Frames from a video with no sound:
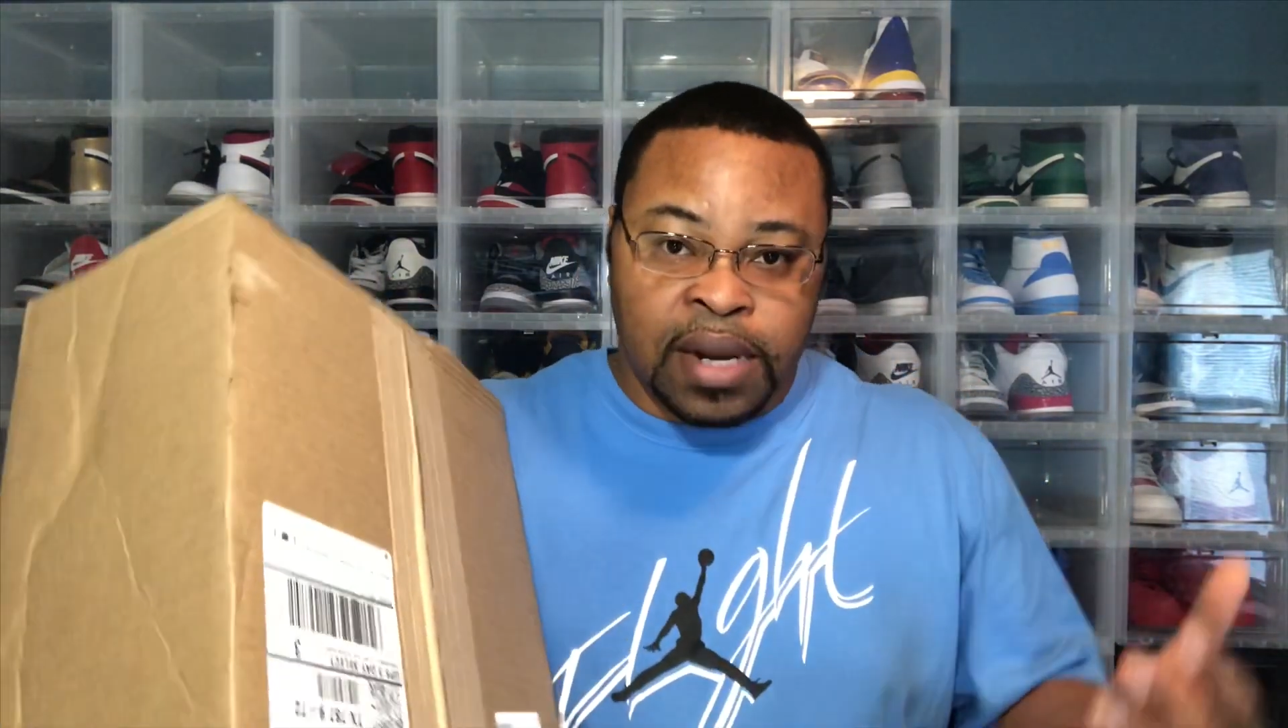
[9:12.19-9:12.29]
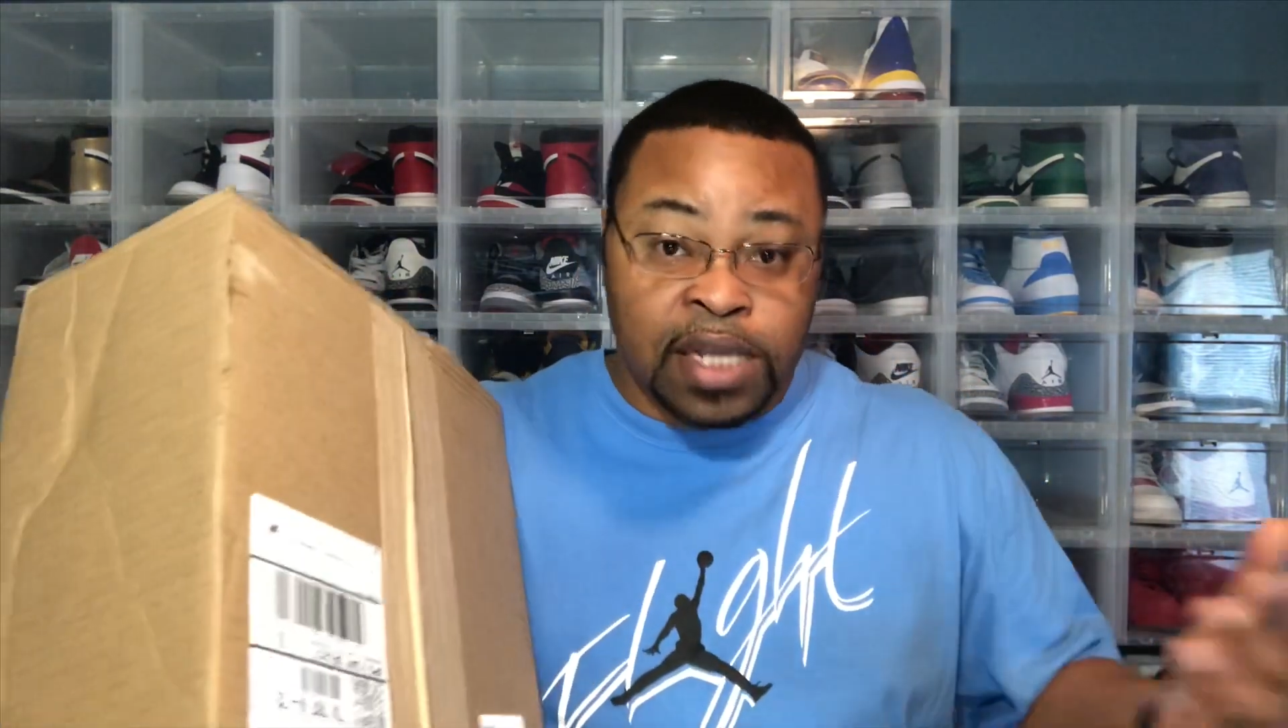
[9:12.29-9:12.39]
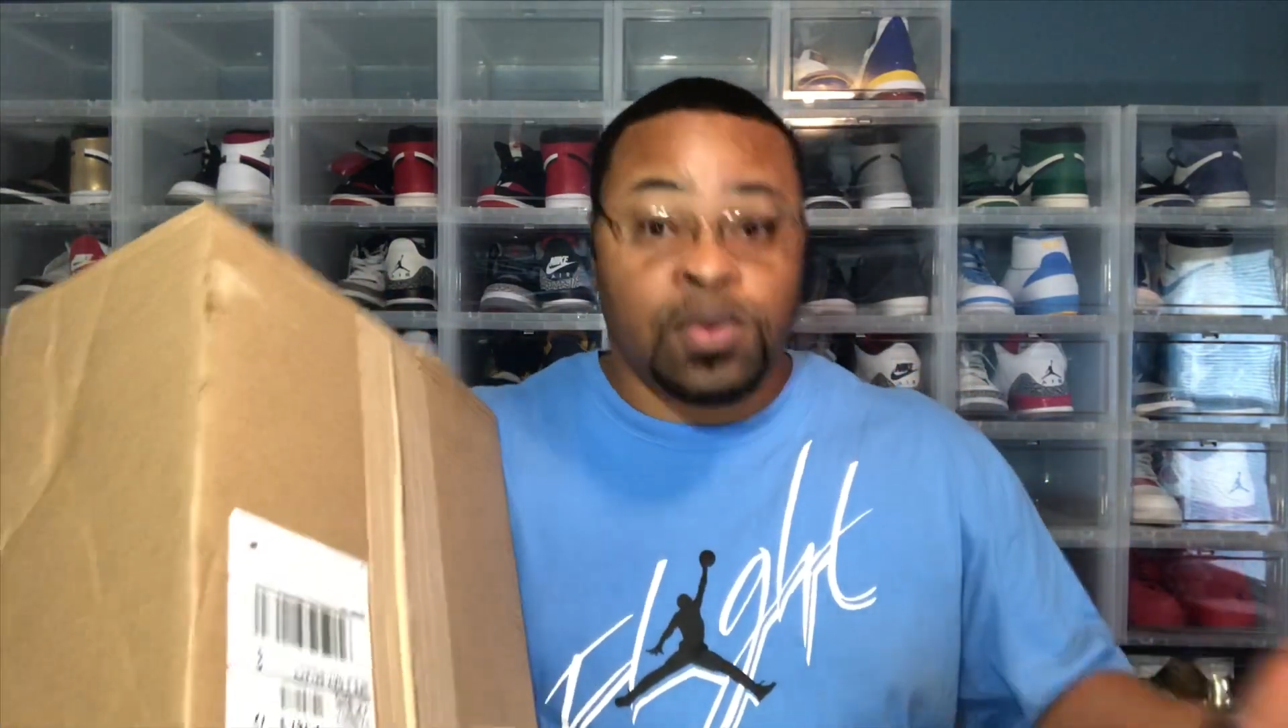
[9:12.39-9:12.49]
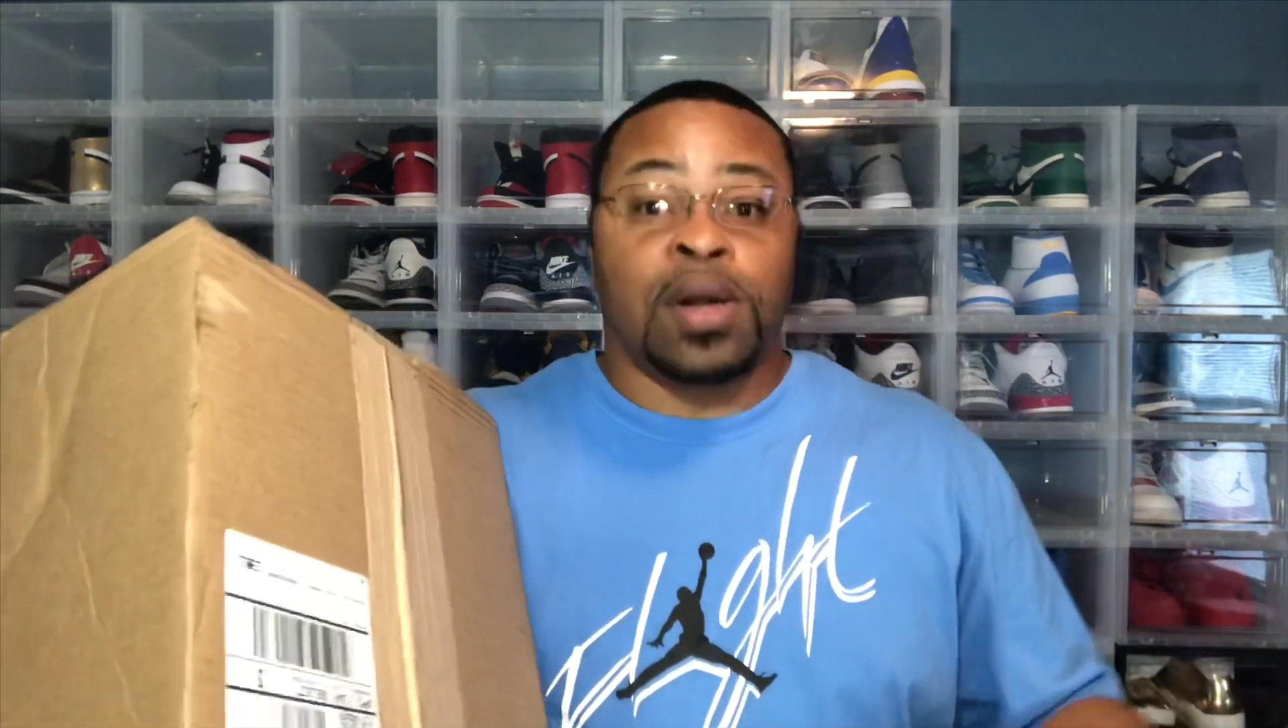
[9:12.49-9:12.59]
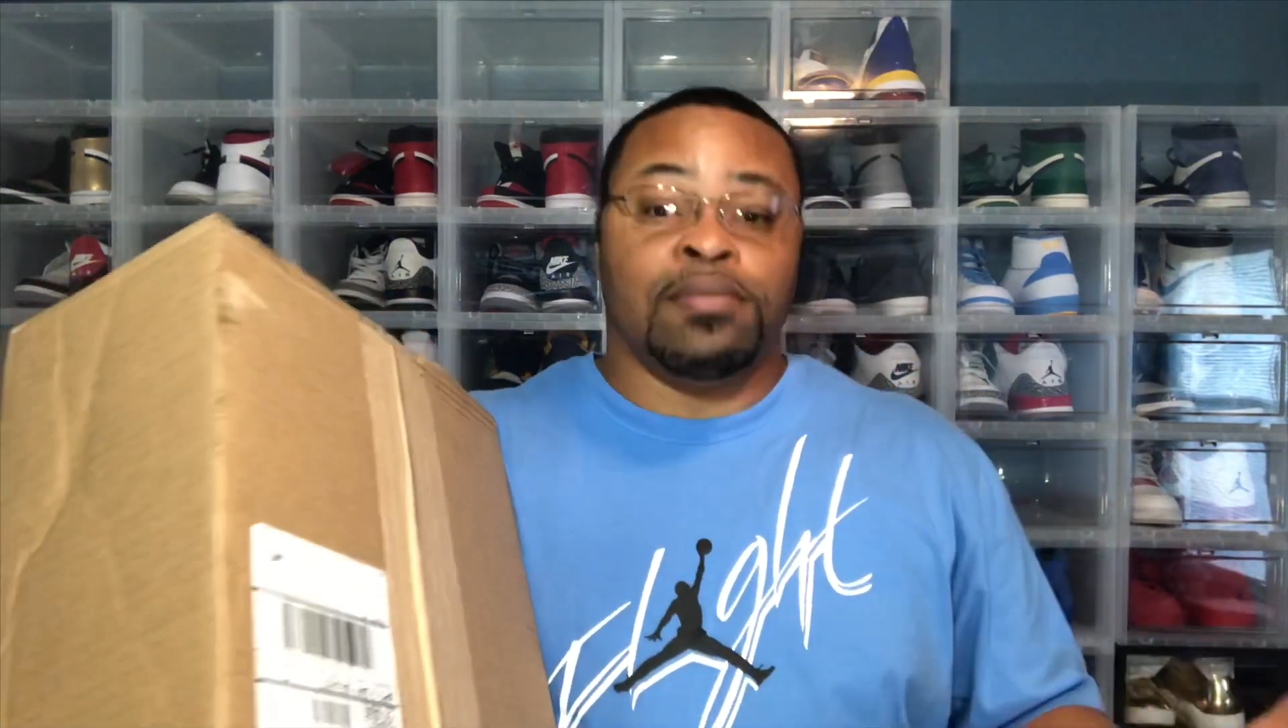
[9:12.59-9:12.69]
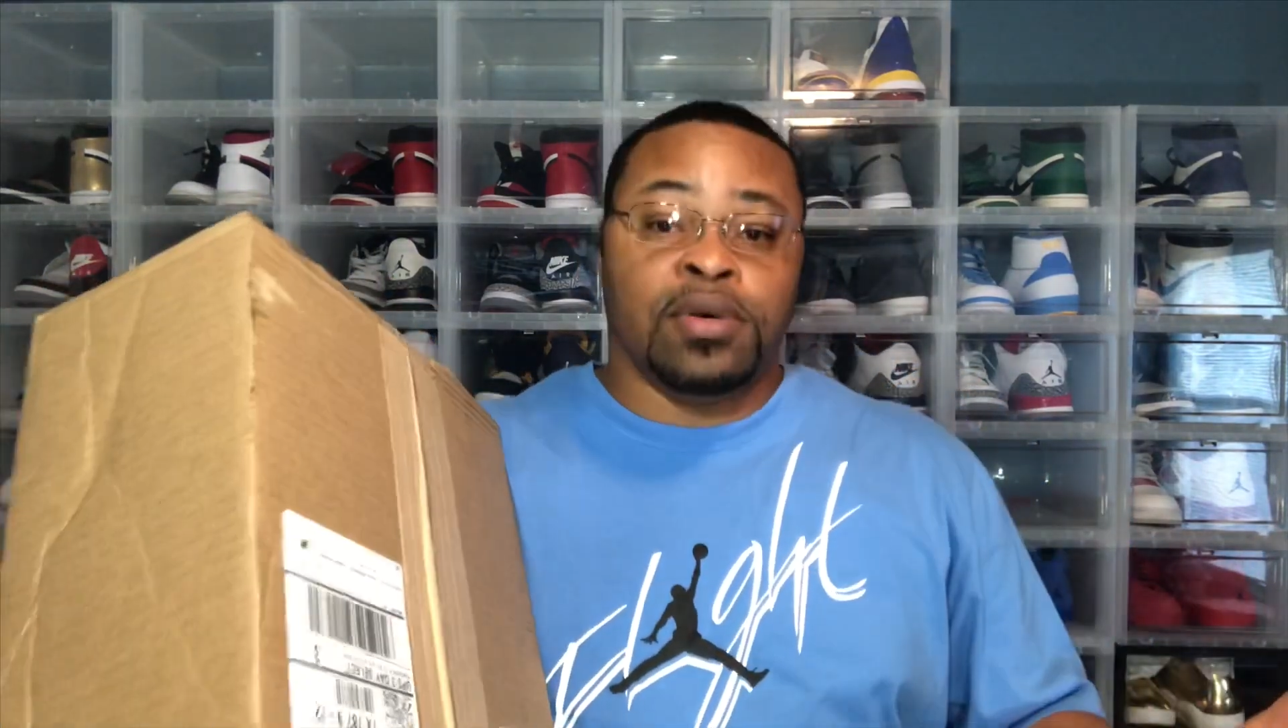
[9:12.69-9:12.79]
that's what I'm